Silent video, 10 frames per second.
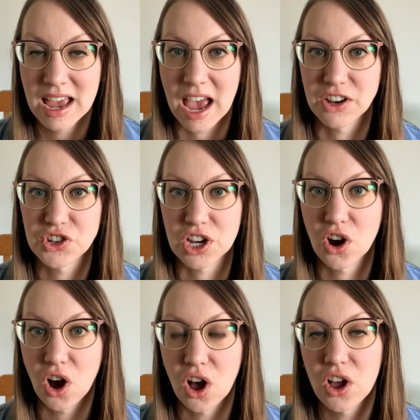and she
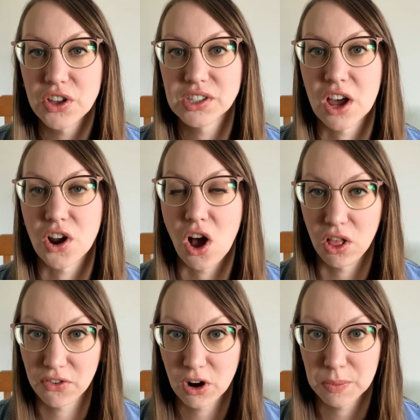calls on all of her